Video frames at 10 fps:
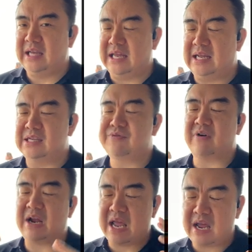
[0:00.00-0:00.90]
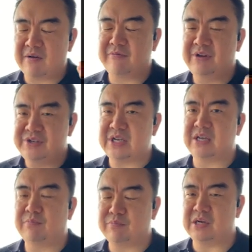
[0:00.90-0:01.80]
It is for every
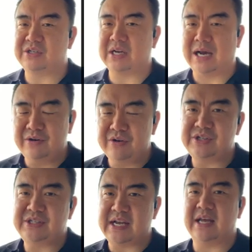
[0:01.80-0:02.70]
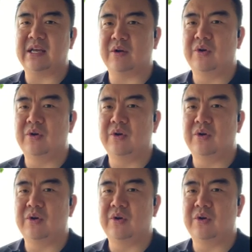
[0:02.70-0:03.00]
single project, understanding.